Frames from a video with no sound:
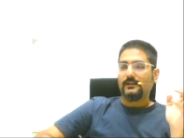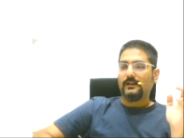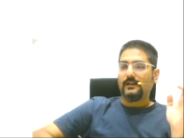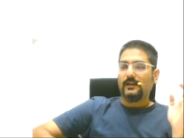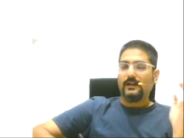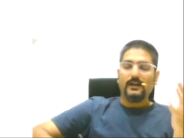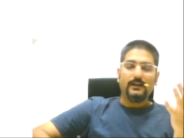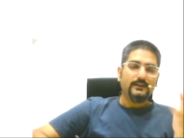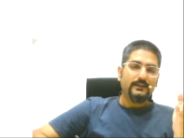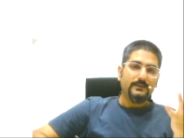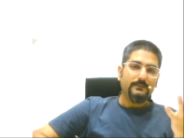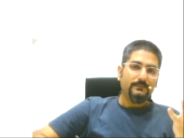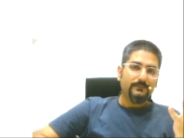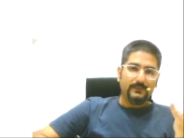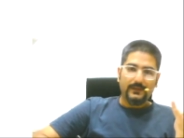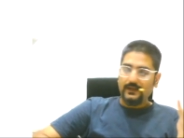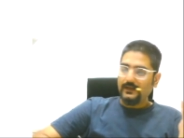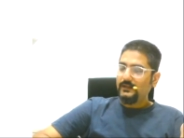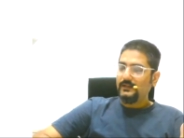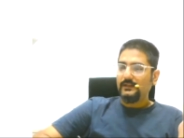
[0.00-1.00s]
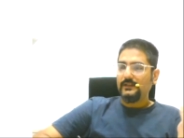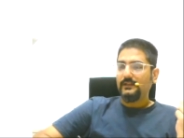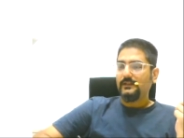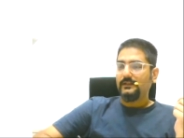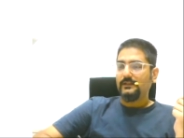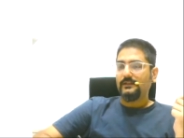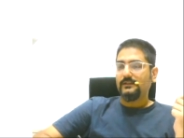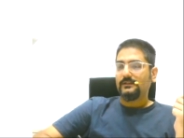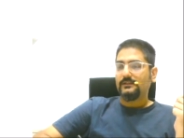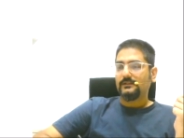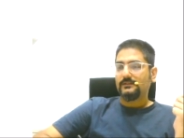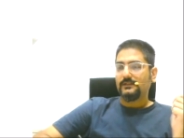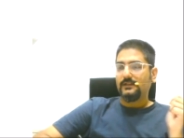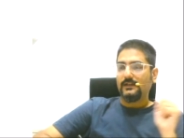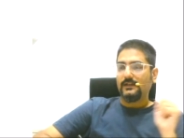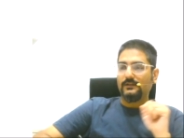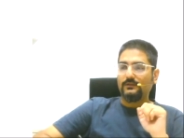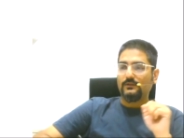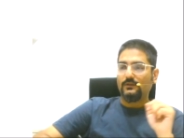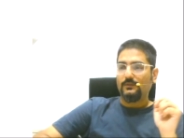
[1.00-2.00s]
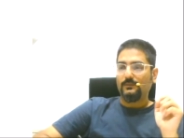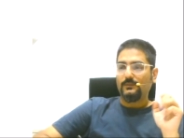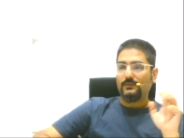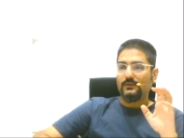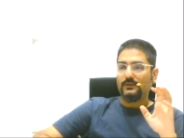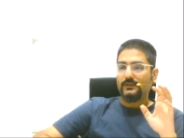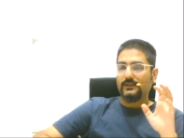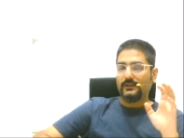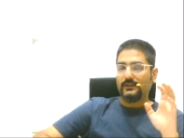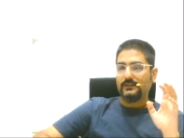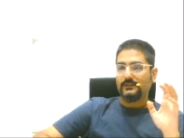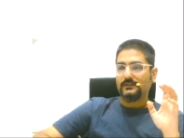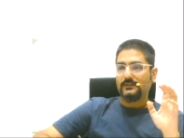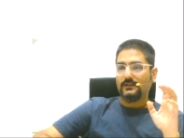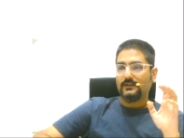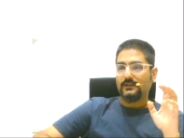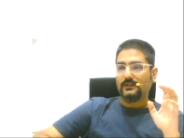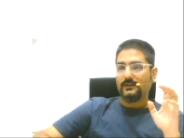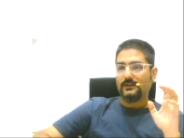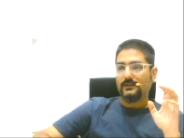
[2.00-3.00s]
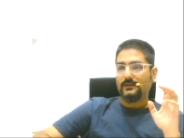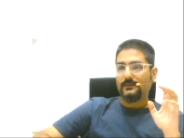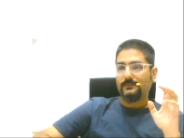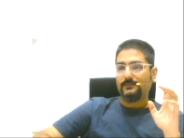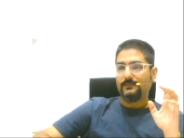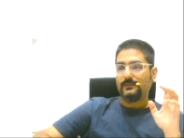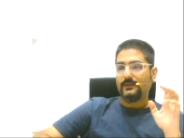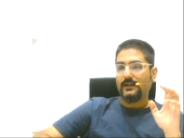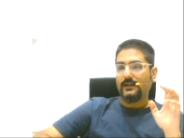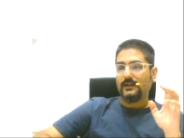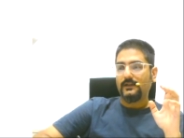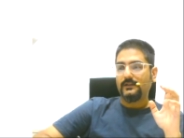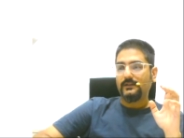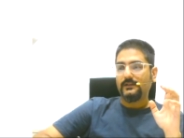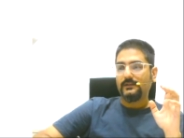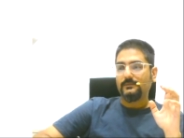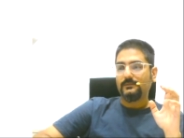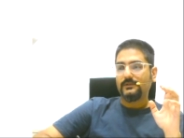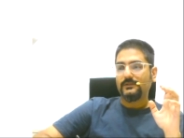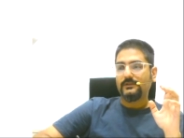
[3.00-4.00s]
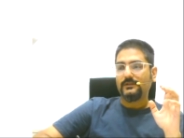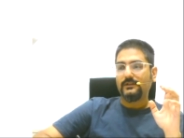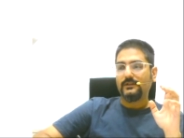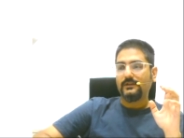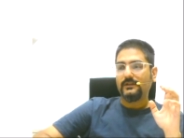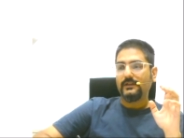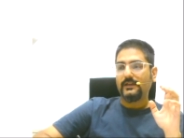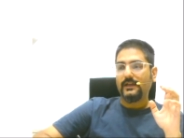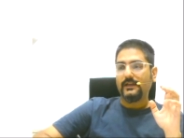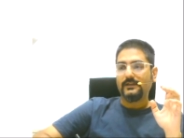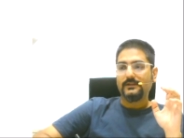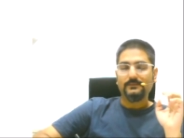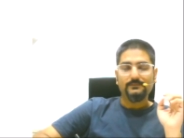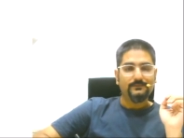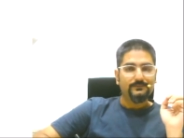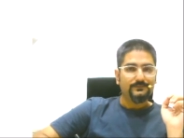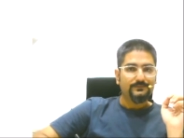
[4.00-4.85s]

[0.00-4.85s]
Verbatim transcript: and impliedly that robot is a plant and machinery item